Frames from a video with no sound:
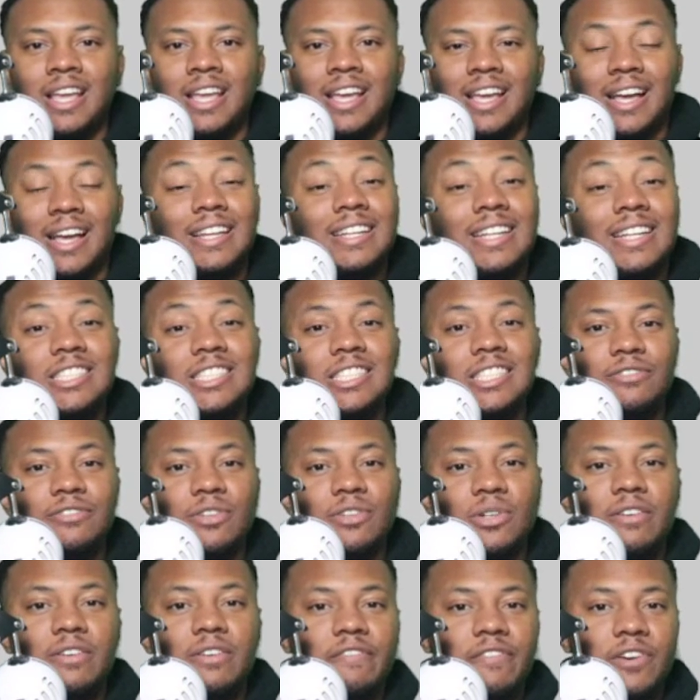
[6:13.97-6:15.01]
And that's just for
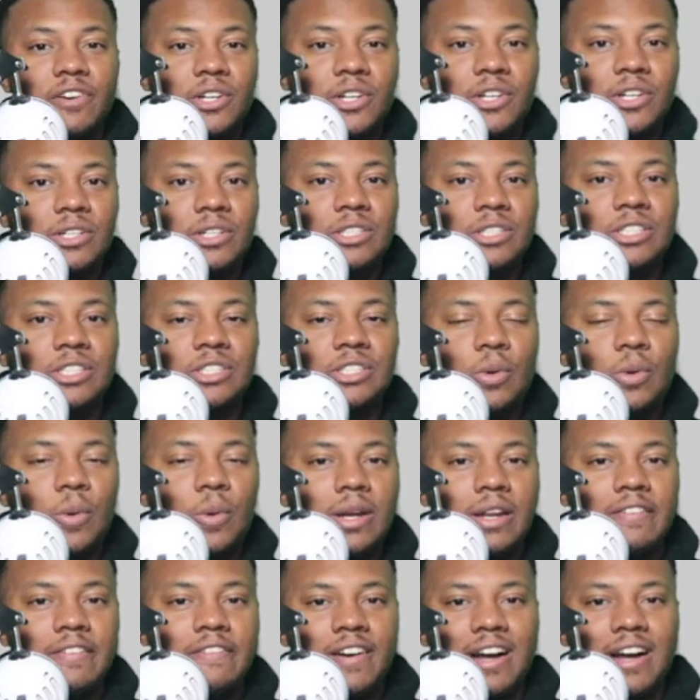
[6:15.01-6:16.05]
the first
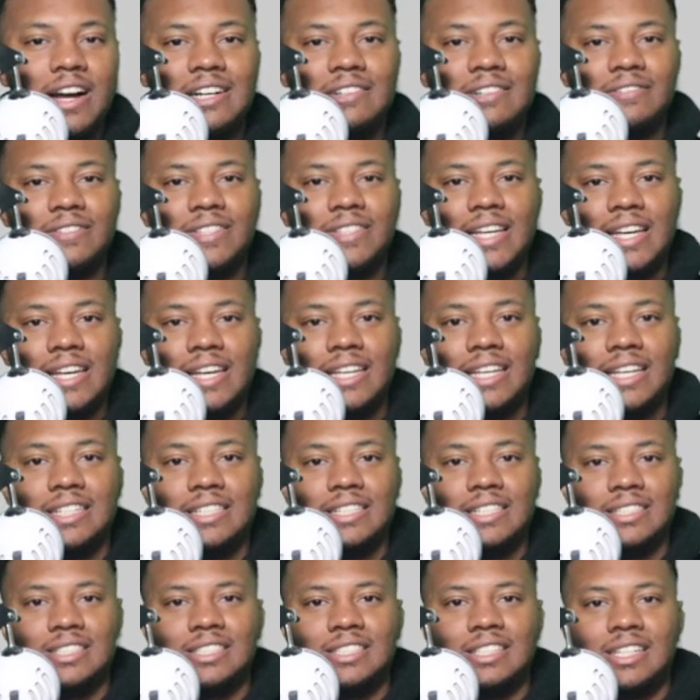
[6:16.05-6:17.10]
25
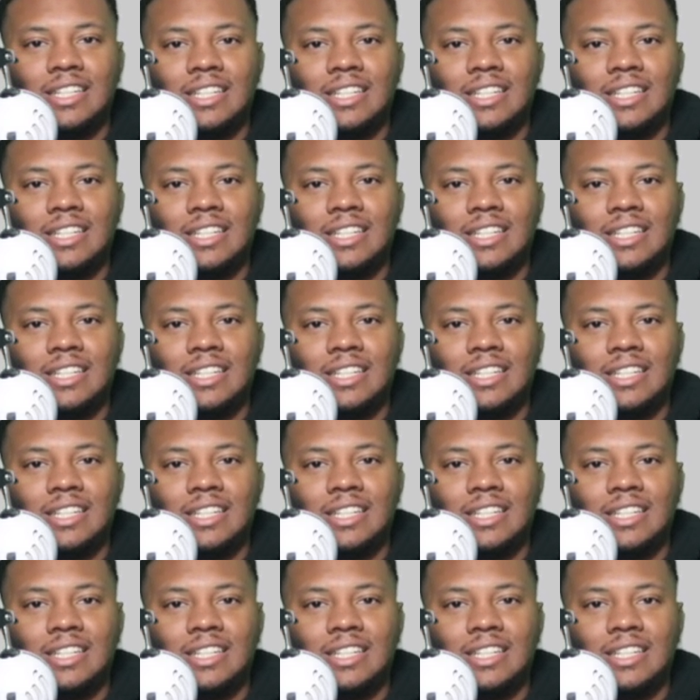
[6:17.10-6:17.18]
days.